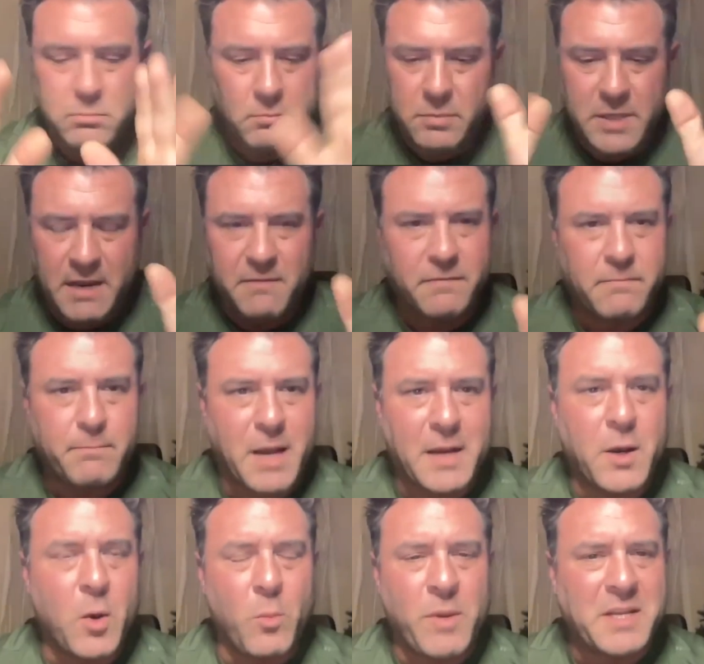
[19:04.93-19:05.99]
Dave by
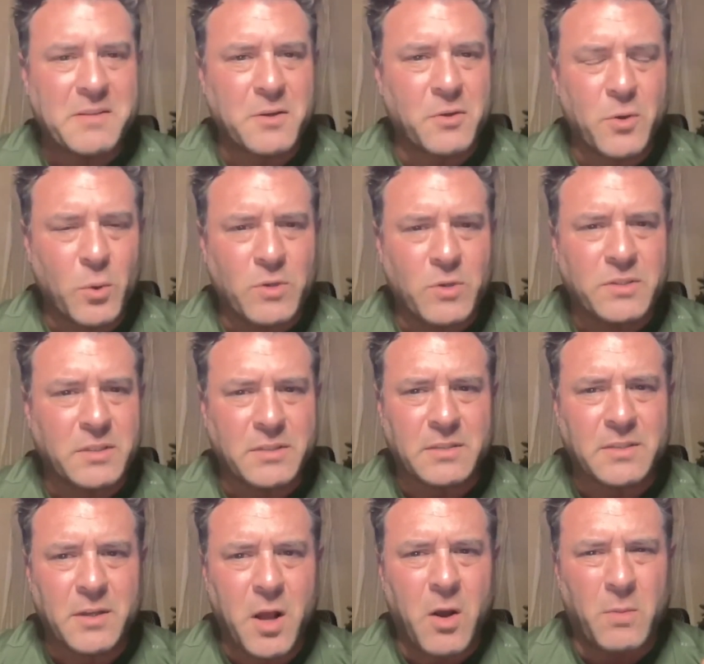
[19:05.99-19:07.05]
no means endorses
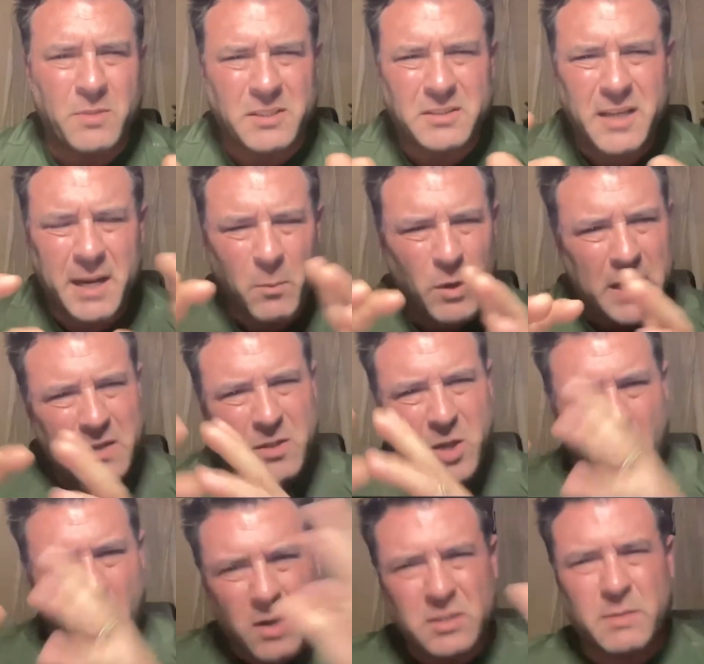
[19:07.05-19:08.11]
us at all. I'm just saying when he
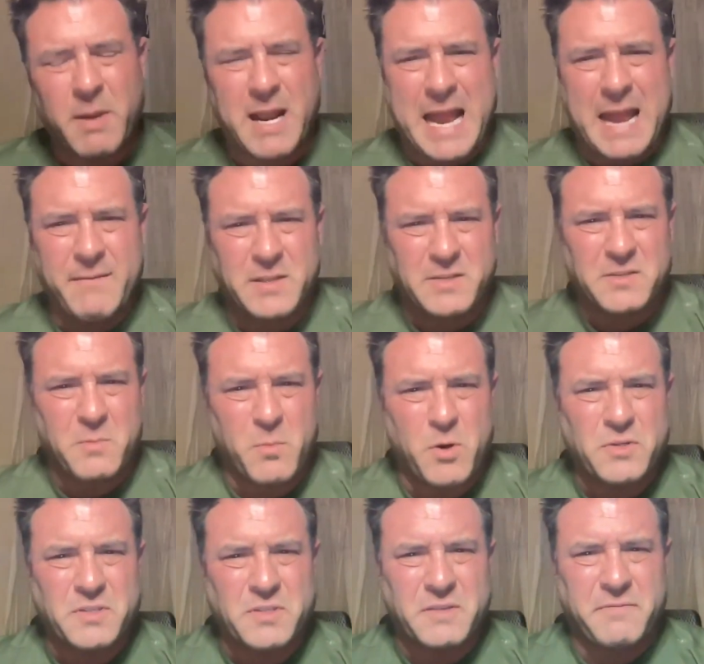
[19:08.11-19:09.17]
talks about having this
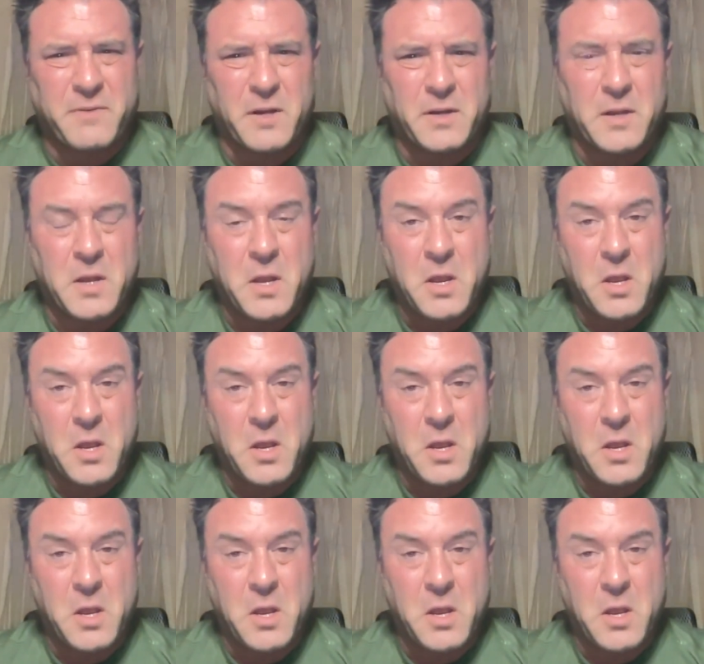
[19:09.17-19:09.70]
emergency fund,